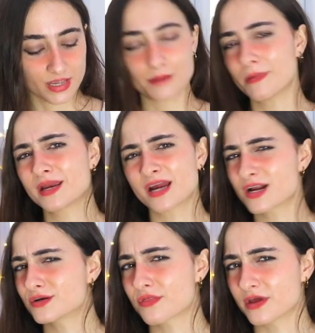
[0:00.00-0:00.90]
and many
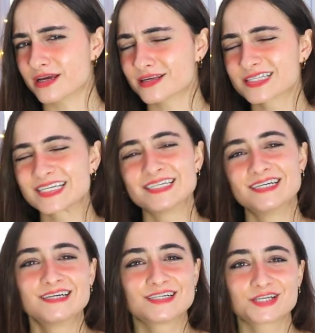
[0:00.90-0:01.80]
other things,
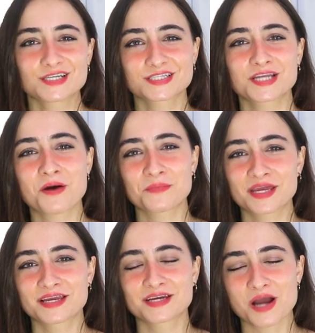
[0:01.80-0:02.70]
just tell
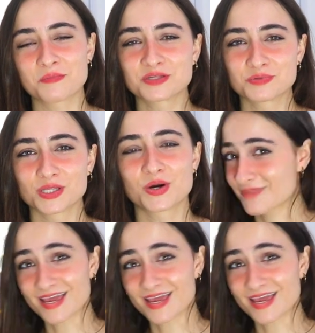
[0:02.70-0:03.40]
me in the comments below.